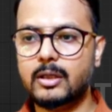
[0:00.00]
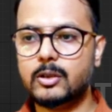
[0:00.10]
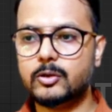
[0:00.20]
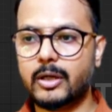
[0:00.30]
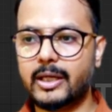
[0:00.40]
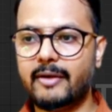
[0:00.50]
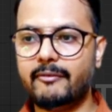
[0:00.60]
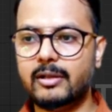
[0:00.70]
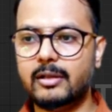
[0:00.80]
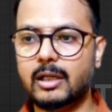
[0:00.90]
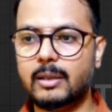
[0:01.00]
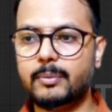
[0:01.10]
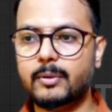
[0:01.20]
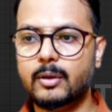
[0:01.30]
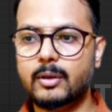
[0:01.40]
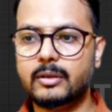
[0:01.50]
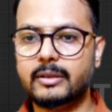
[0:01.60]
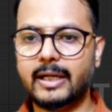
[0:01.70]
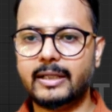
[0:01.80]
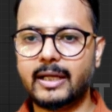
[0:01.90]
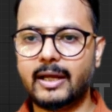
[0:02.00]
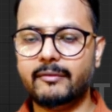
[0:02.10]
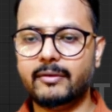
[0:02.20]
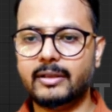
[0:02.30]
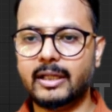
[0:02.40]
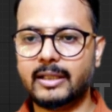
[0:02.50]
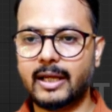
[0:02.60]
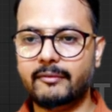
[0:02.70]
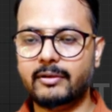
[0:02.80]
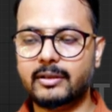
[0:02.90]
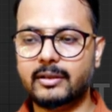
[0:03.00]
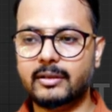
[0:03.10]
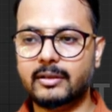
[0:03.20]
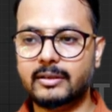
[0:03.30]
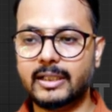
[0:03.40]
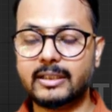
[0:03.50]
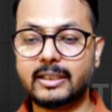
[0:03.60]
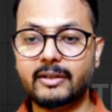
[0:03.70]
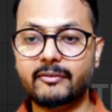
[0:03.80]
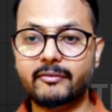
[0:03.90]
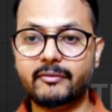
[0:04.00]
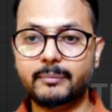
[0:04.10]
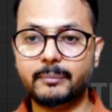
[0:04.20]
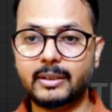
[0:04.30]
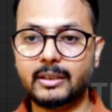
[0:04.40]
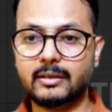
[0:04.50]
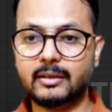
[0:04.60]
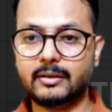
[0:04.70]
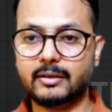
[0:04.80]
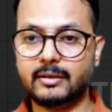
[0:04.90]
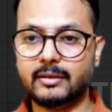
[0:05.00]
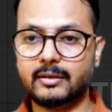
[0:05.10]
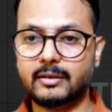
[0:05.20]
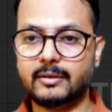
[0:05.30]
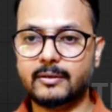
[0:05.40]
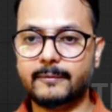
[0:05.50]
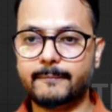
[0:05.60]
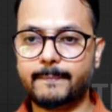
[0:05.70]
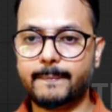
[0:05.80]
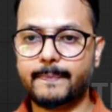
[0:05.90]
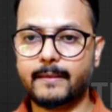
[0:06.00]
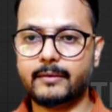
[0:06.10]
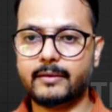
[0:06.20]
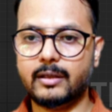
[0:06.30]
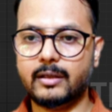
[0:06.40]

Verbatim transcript: So I have a lerp that I that I will uh, that give me the uh, the